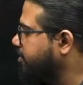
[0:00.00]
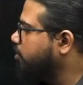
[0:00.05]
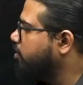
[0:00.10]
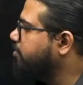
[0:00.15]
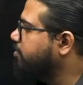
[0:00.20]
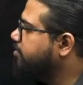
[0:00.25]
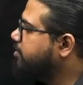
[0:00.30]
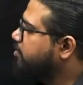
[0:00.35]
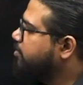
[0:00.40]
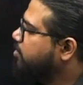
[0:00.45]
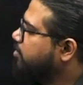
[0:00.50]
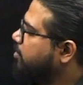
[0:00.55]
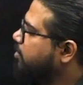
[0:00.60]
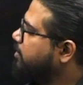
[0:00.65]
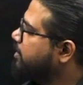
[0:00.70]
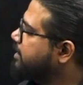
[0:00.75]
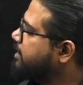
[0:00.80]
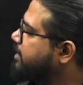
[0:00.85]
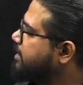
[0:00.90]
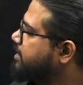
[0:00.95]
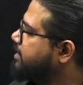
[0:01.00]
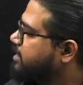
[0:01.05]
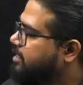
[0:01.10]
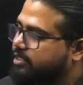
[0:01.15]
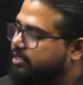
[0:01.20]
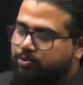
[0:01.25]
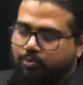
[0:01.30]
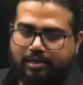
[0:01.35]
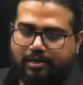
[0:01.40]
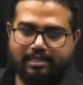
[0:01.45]
already
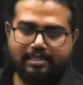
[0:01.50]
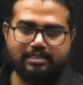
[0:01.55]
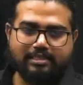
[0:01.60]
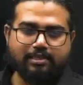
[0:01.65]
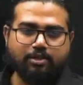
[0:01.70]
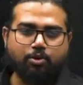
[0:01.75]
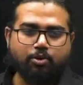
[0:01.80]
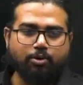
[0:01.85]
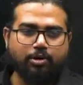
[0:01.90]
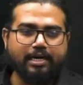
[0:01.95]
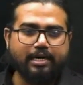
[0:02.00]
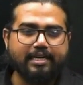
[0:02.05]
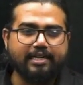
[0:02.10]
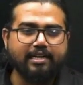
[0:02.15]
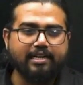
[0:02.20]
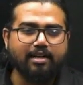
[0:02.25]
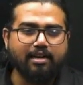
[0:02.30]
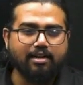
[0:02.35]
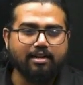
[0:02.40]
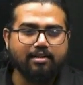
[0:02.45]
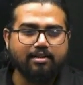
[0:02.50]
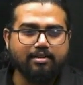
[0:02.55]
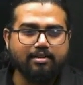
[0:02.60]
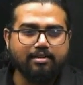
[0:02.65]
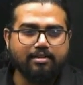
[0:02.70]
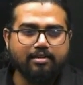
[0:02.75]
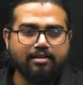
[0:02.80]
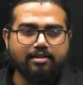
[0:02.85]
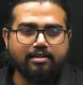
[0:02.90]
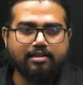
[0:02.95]
discussed. What is the core idea?
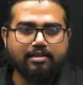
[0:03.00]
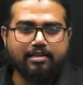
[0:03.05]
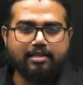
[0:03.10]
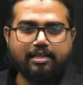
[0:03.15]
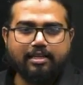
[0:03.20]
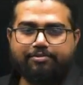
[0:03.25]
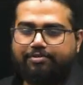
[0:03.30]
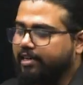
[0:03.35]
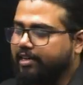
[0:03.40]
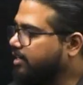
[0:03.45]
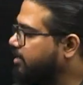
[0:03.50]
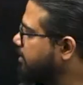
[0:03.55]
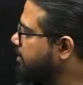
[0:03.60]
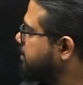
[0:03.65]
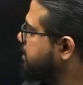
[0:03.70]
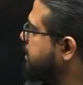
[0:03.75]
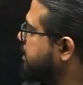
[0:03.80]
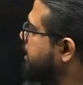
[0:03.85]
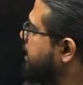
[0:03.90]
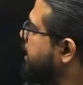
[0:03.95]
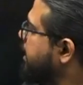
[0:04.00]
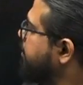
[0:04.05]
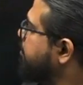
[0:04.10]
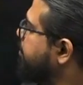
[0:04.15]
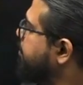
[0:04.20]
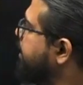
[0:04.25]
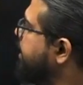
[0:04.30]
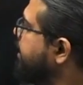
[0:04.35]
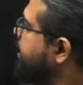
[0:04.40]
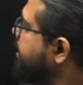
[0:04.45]
If a currency can
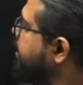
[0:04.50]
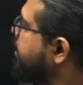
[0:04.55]
be